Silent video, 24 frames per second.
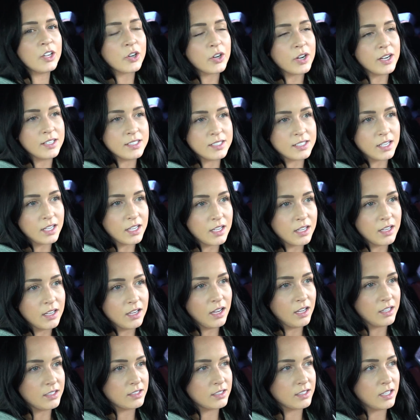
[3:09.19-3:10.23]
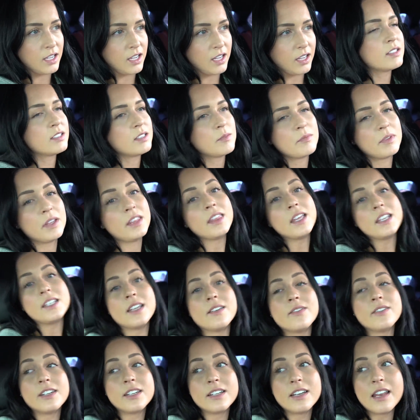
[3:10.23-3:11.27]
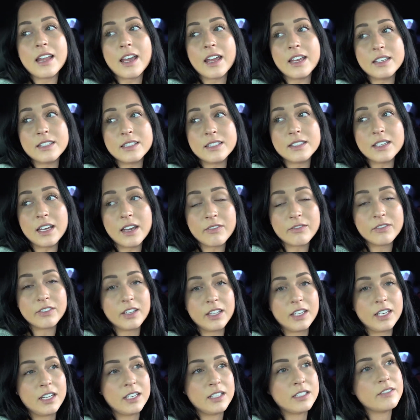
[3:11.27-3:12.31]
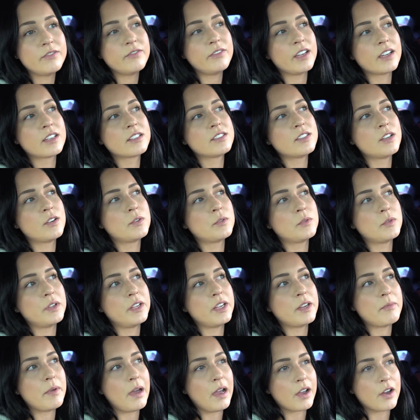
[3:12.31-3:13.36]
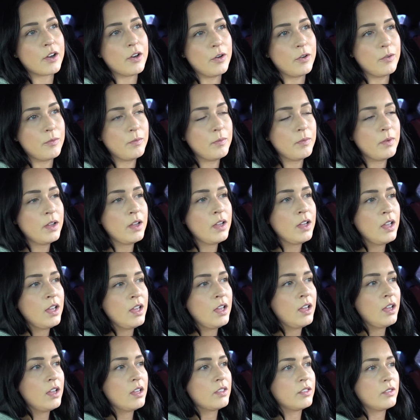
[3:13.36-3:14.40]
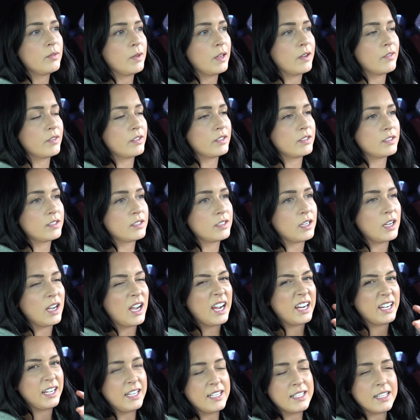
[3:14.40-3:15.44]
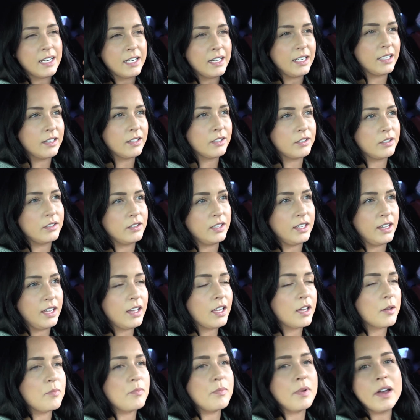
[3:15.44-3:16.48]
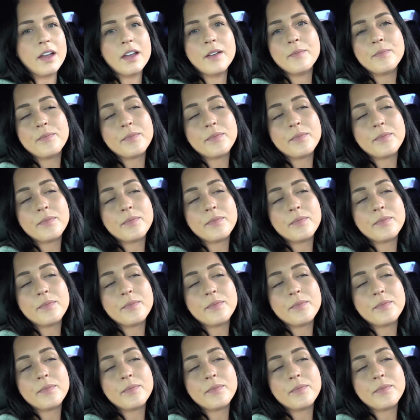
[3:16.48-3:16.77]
crazy. It's like something that Devin and I definitely need to fix though when we get back home we have a tiny tiny little leak but